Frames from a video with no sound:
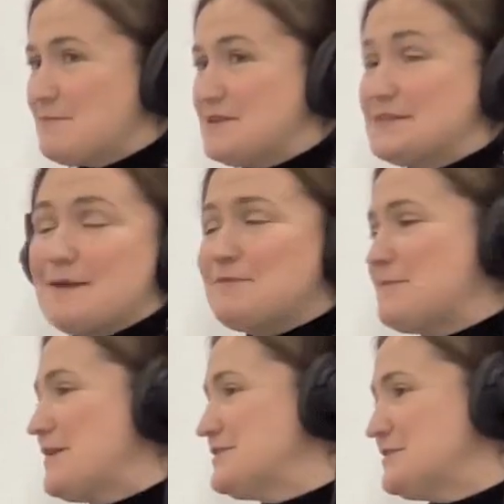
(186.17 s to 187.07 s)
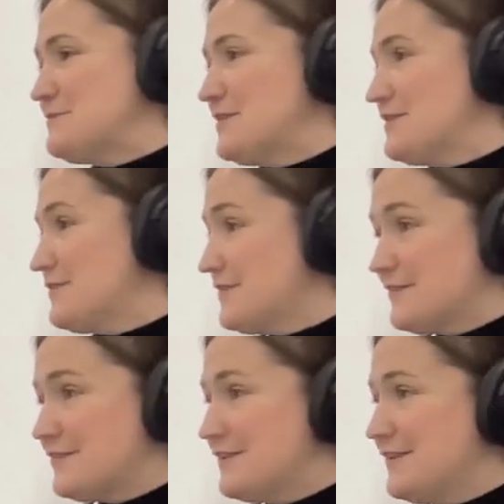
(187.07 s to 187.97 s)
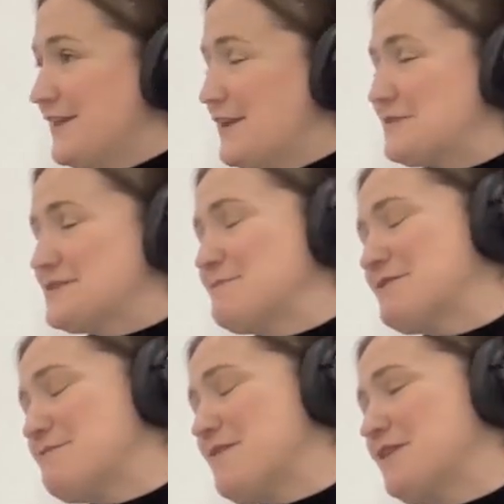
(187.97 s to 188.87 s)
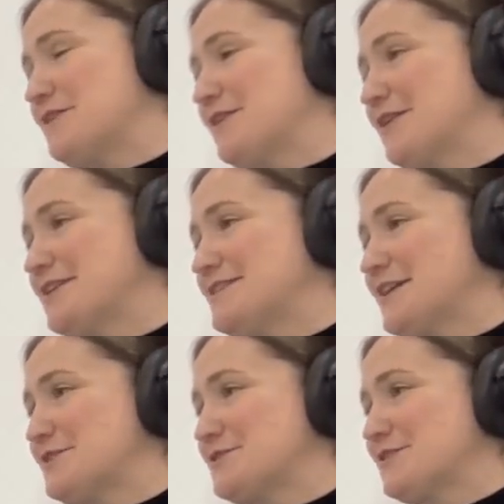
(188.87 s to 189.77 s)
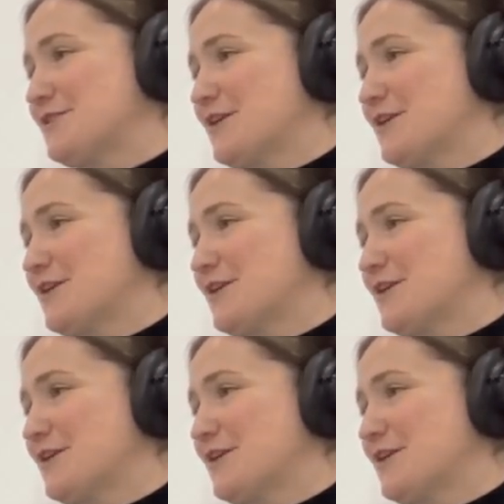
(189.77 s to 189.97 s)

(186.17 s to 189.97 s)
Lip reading: be supplemented with, some of the modern architecture.